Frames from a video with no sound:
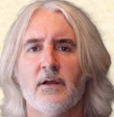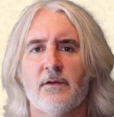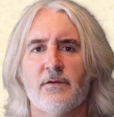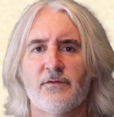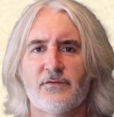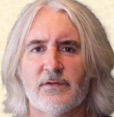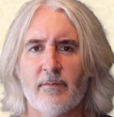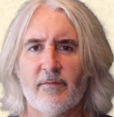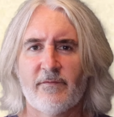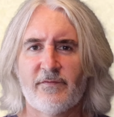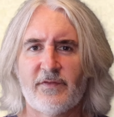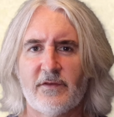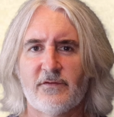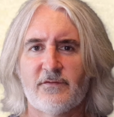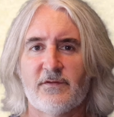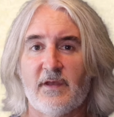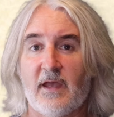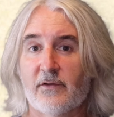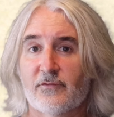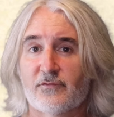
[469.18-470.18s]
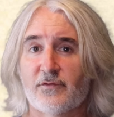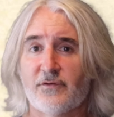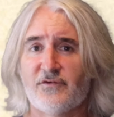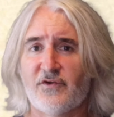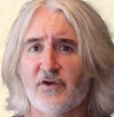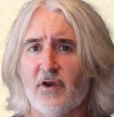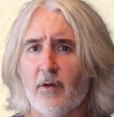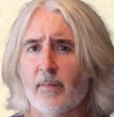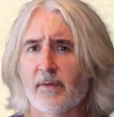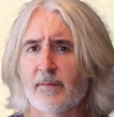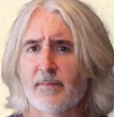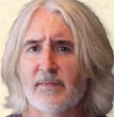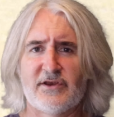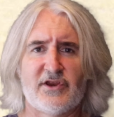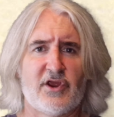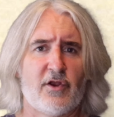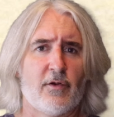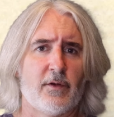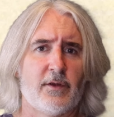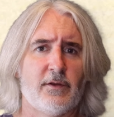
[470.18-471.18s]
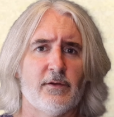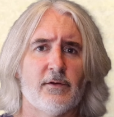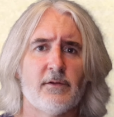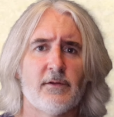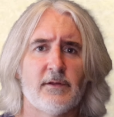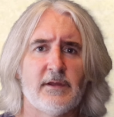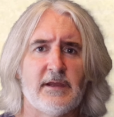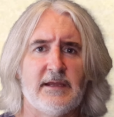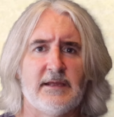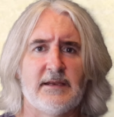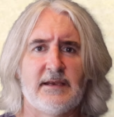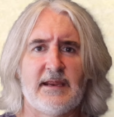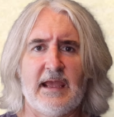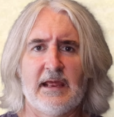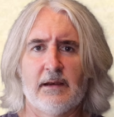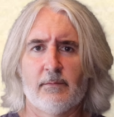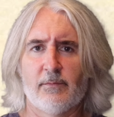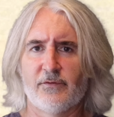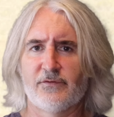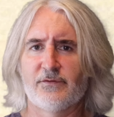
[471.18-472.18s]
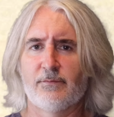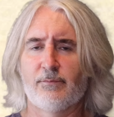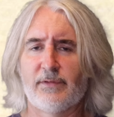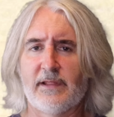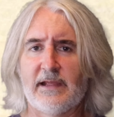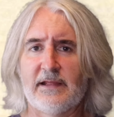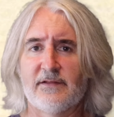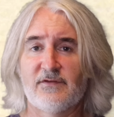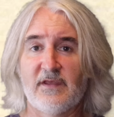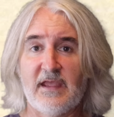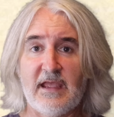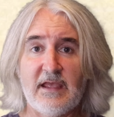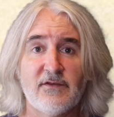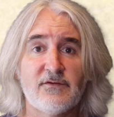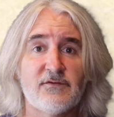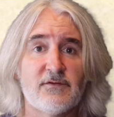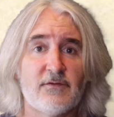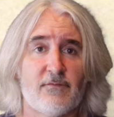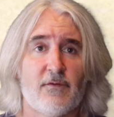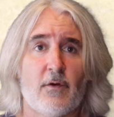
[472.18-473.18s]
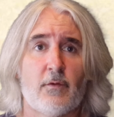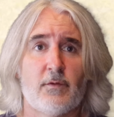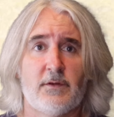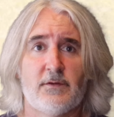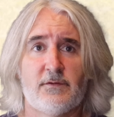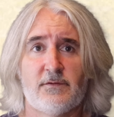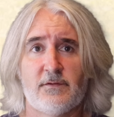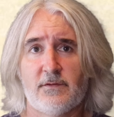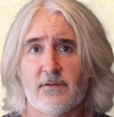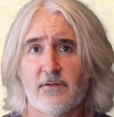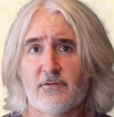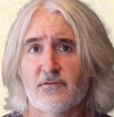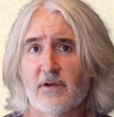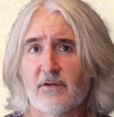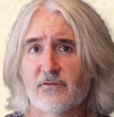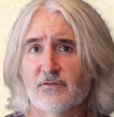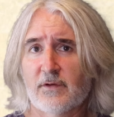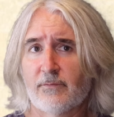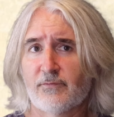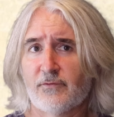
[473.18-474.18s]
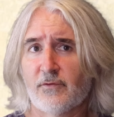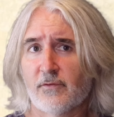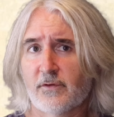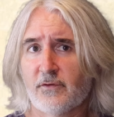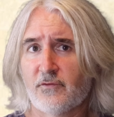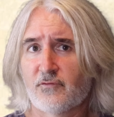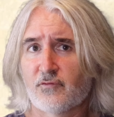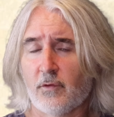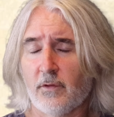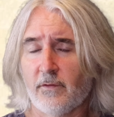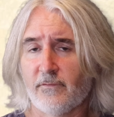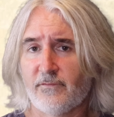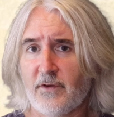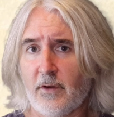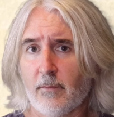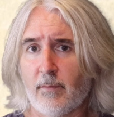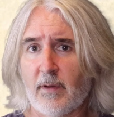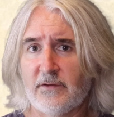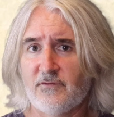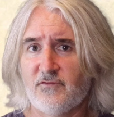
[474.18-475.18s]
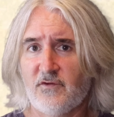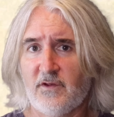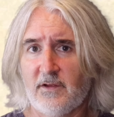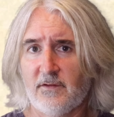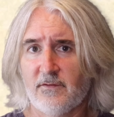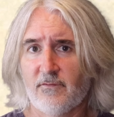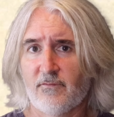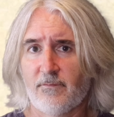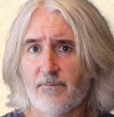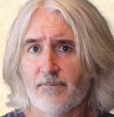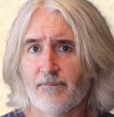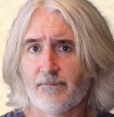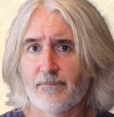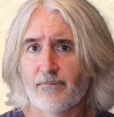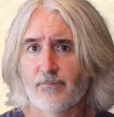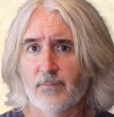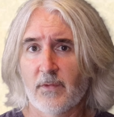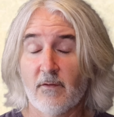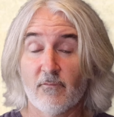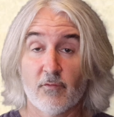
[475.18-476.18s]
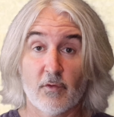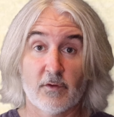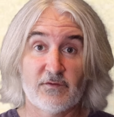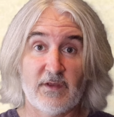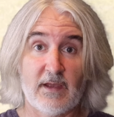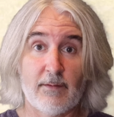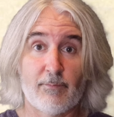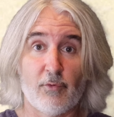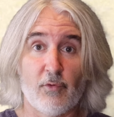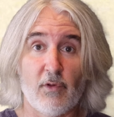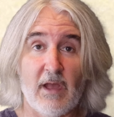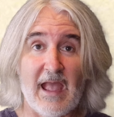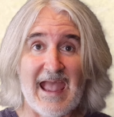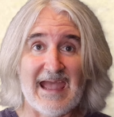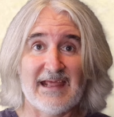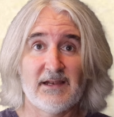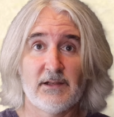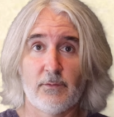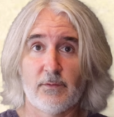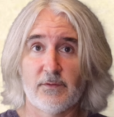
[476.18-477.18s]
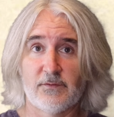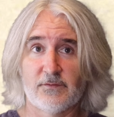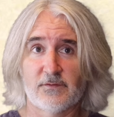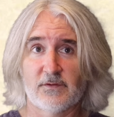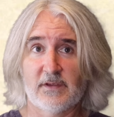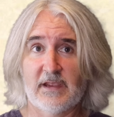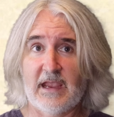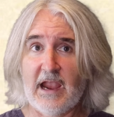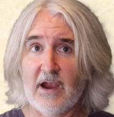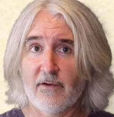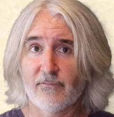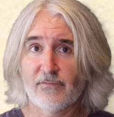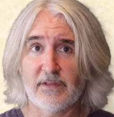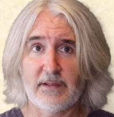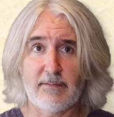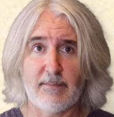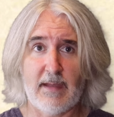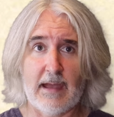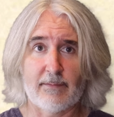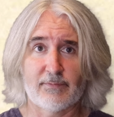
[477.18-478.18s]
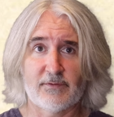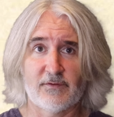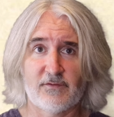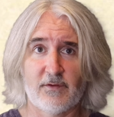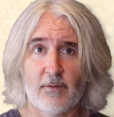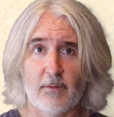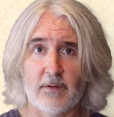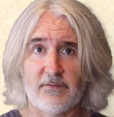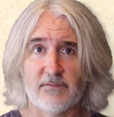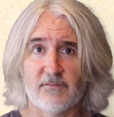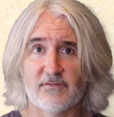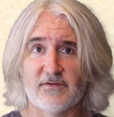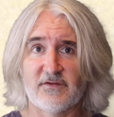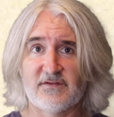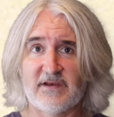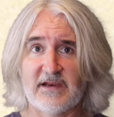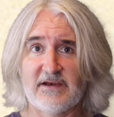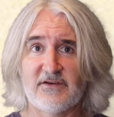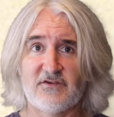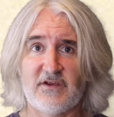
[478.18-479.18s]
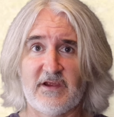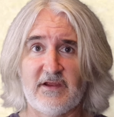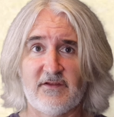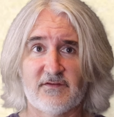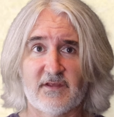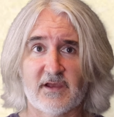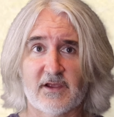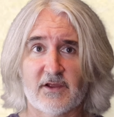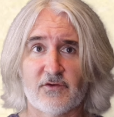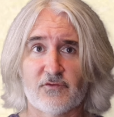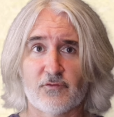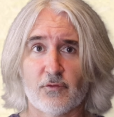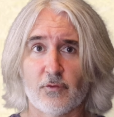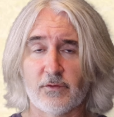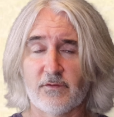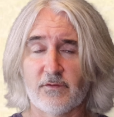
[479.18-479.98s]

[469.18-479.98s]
Some of this extra genomic material in animals and plants is devoted to the transcriptional control of nearby genes. For example, Ed Lewis carefully mapped a series of distinct genes that control